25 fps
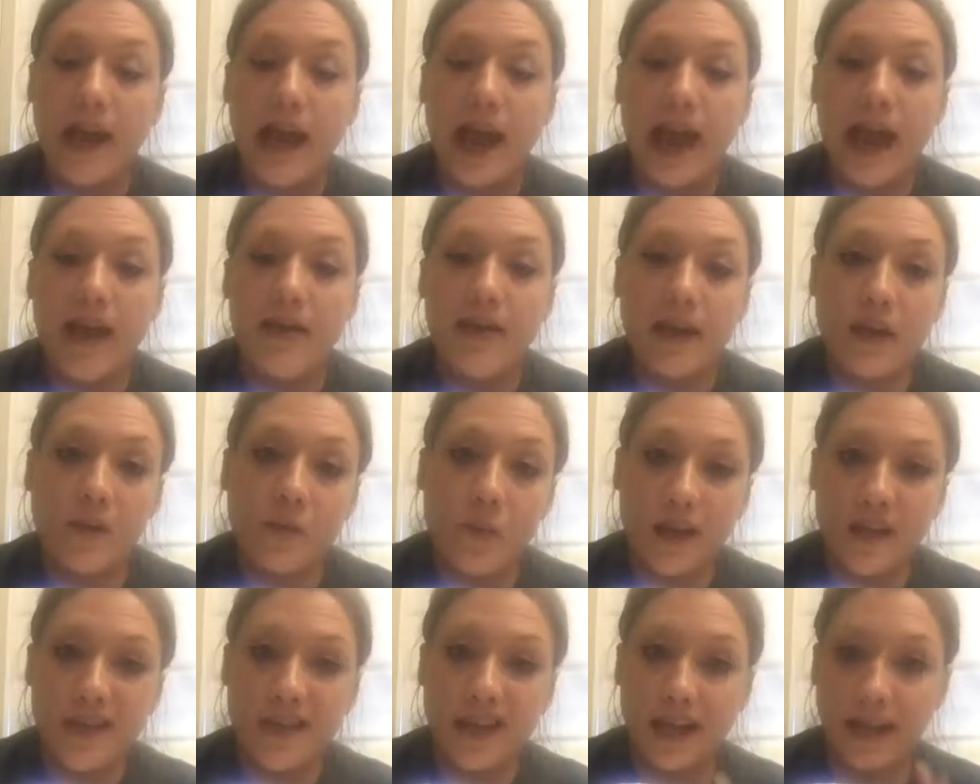And then
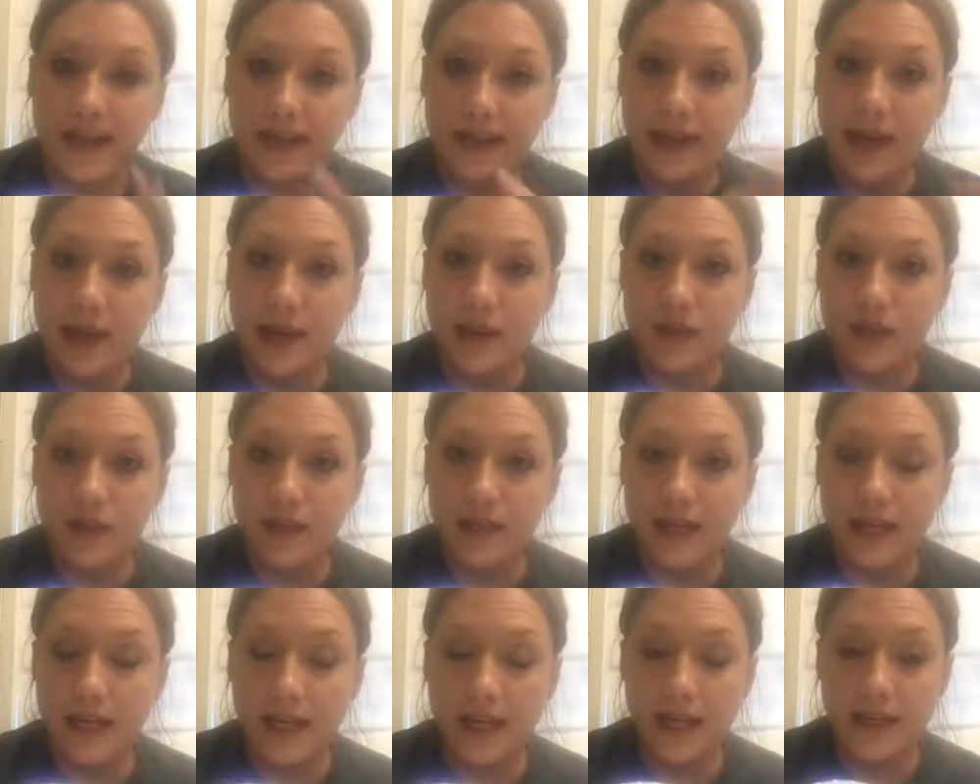once I get the other
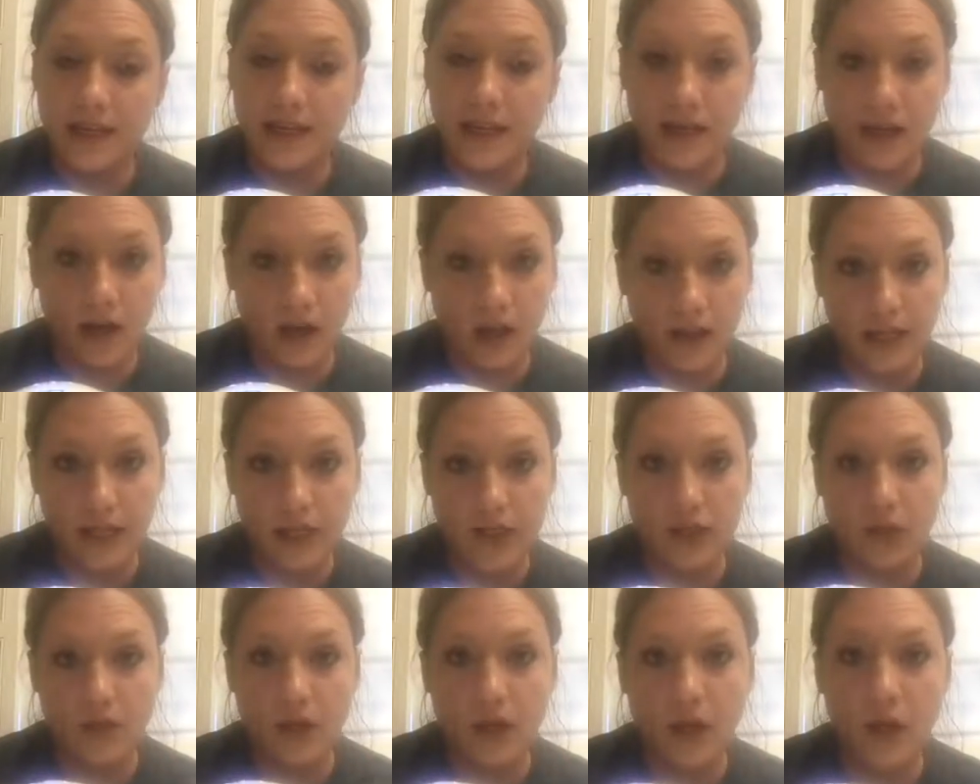10, then I'll
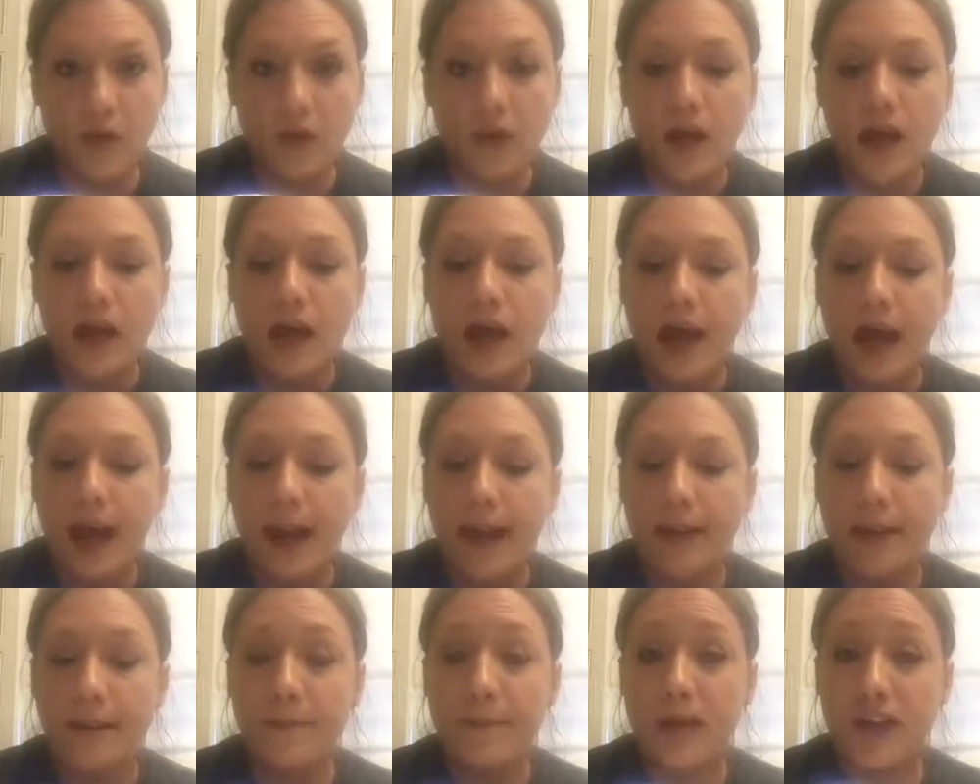let you know.
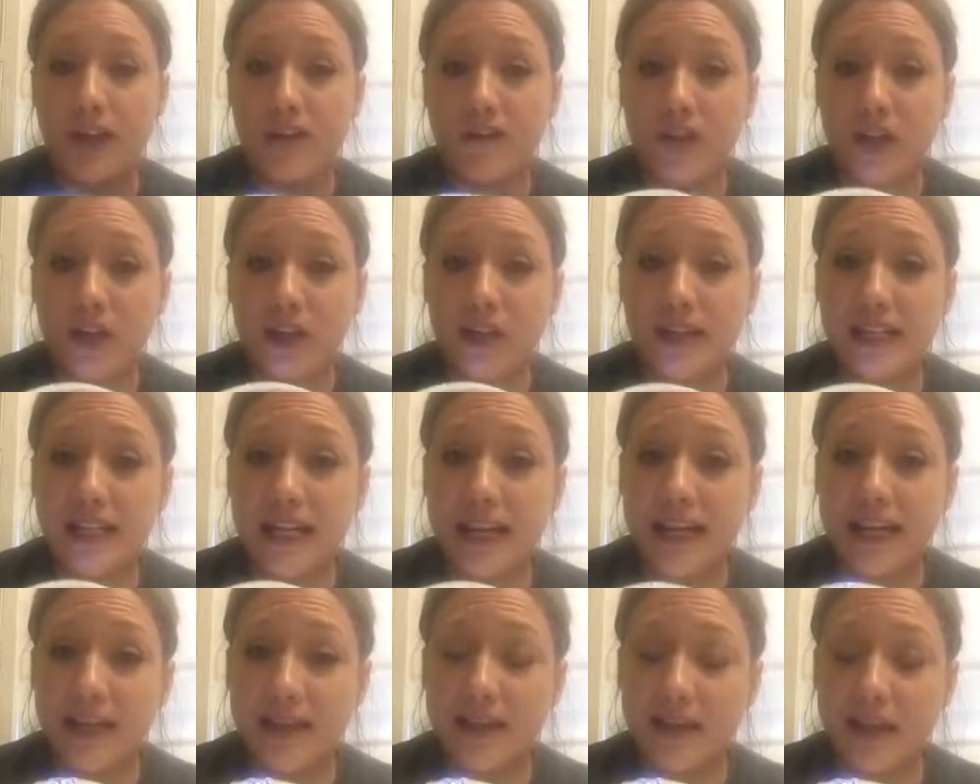But if there's
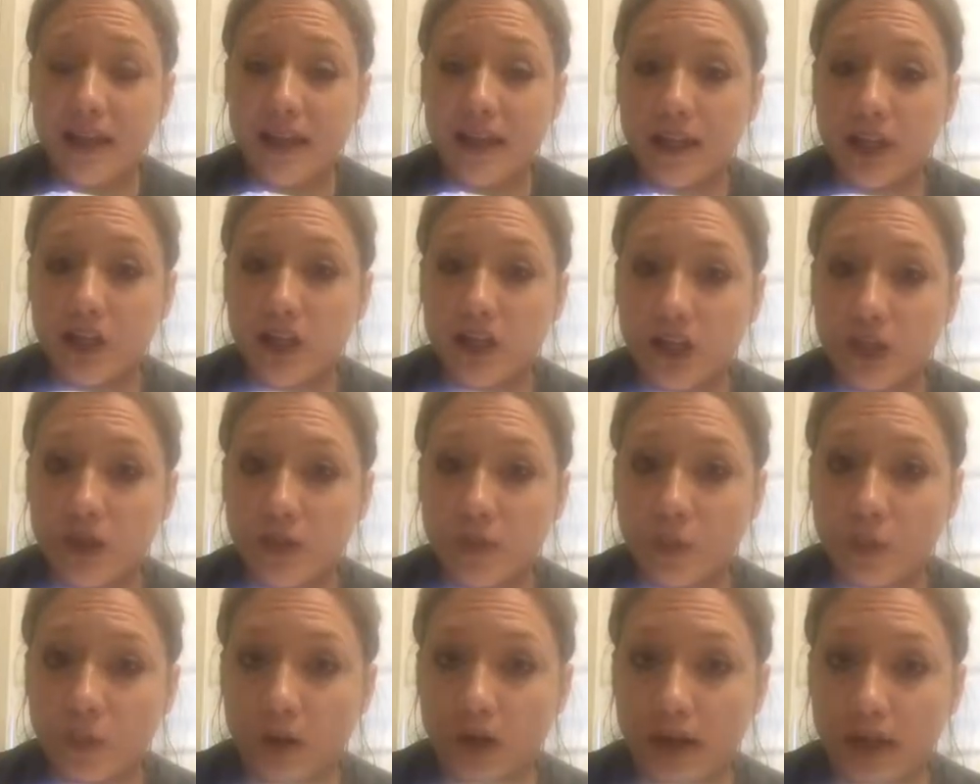anything that
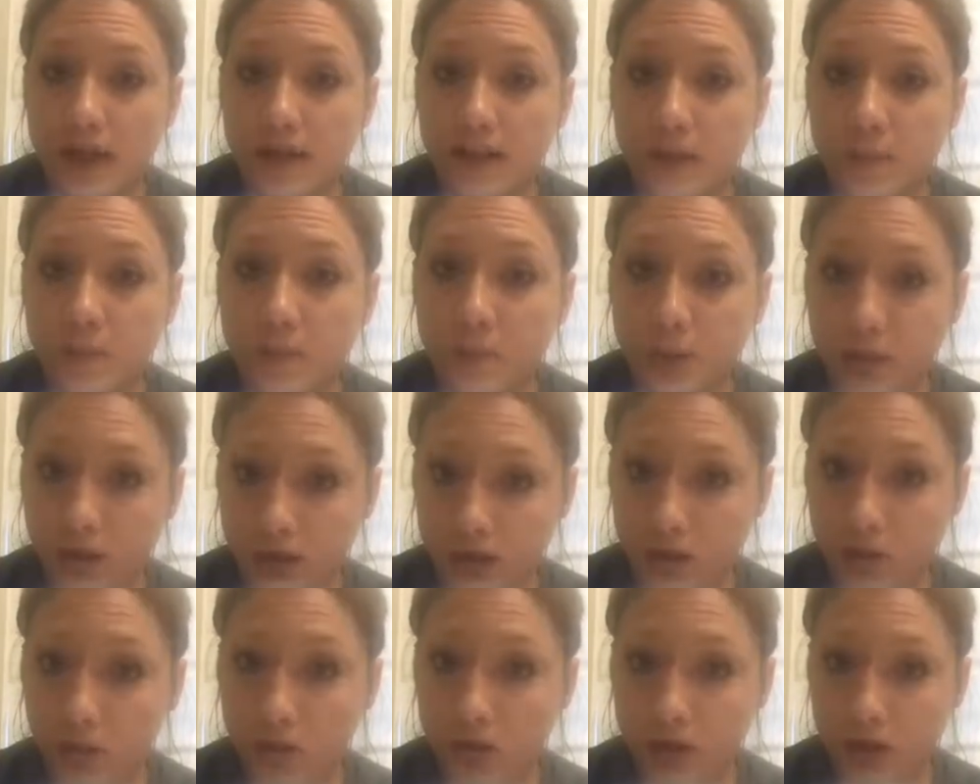you want
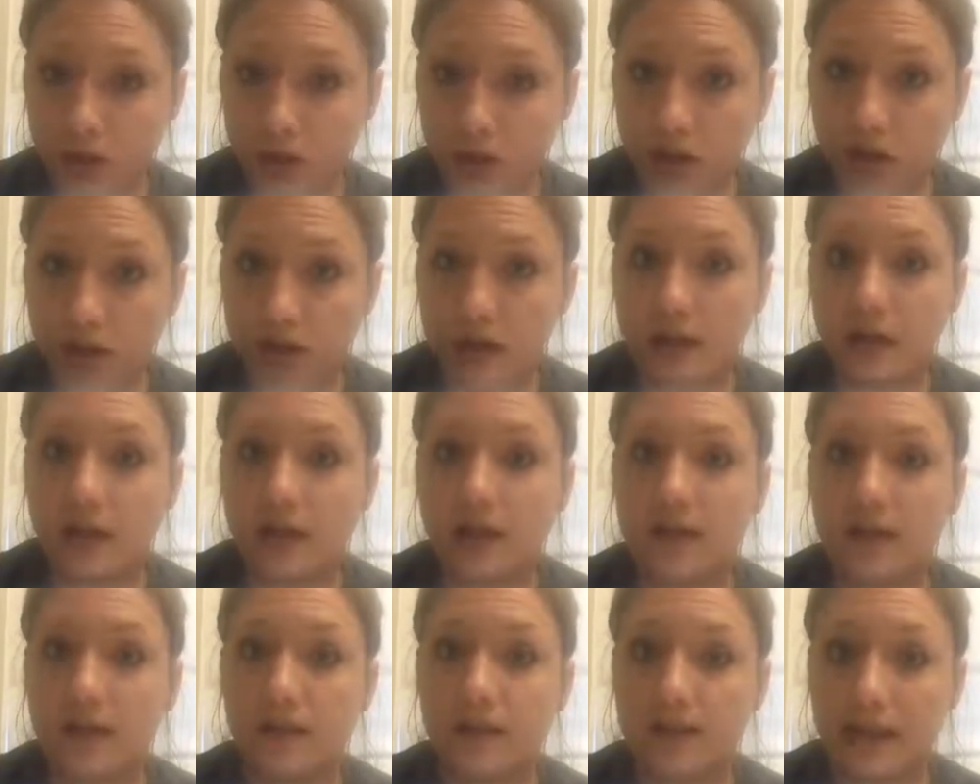pre-ordered,
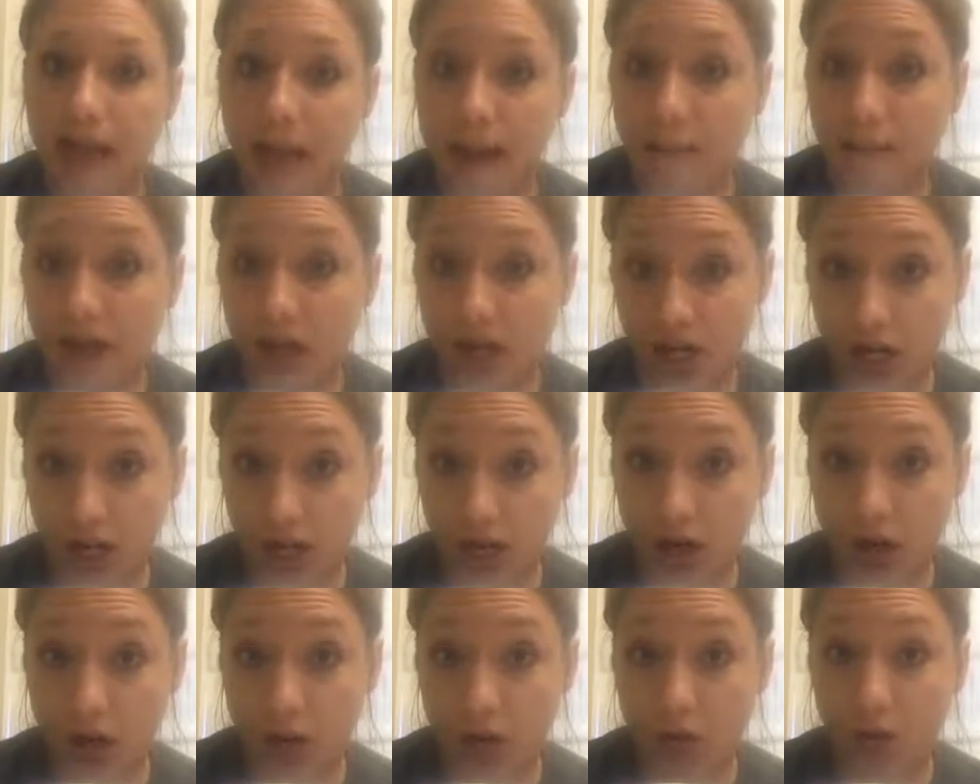let me
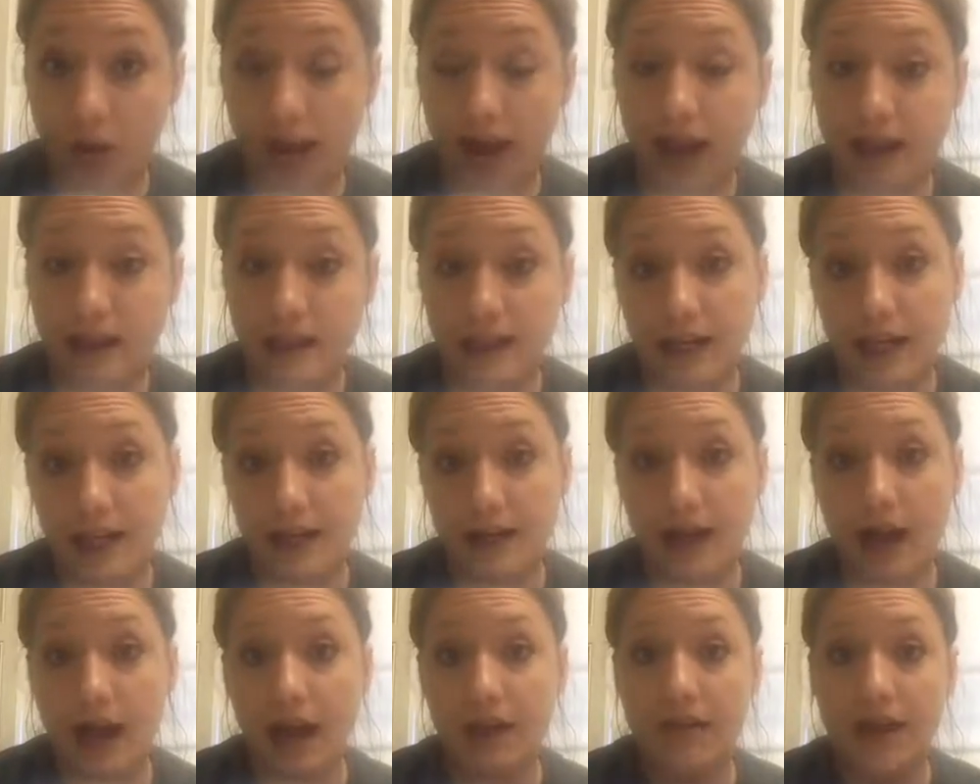know. And
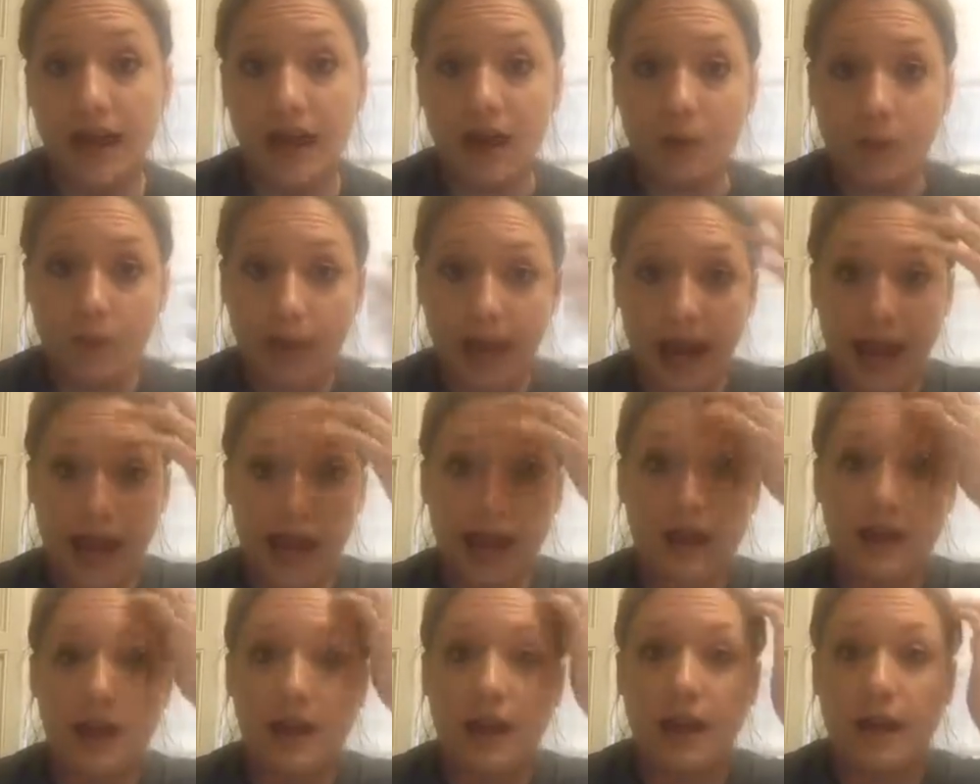then that
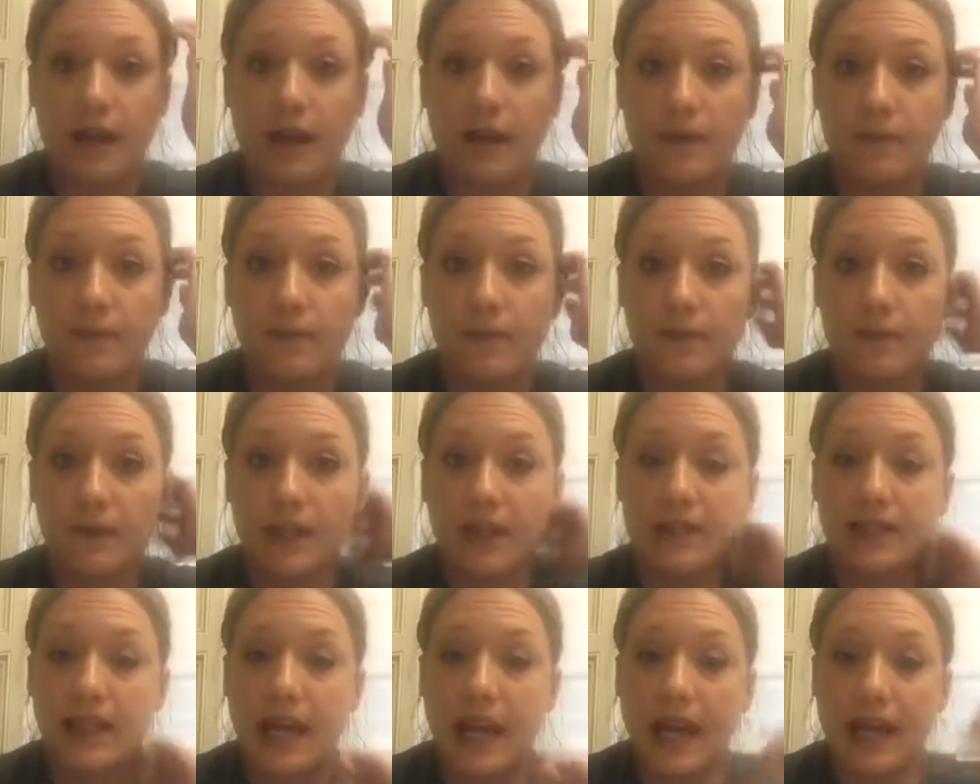way, the
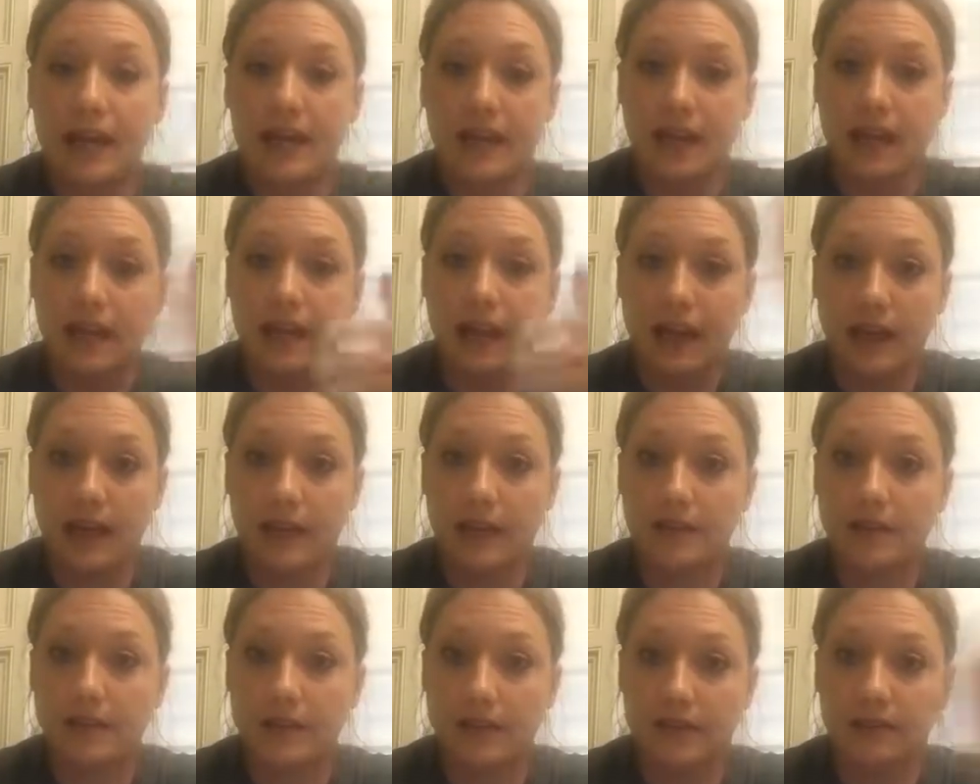day that
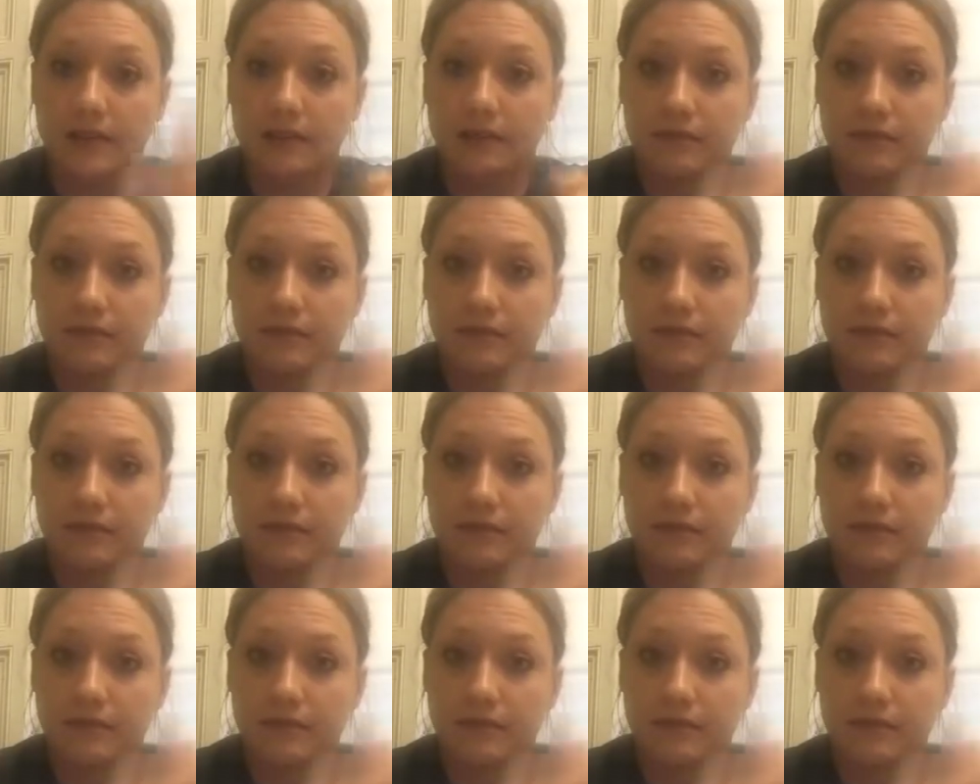it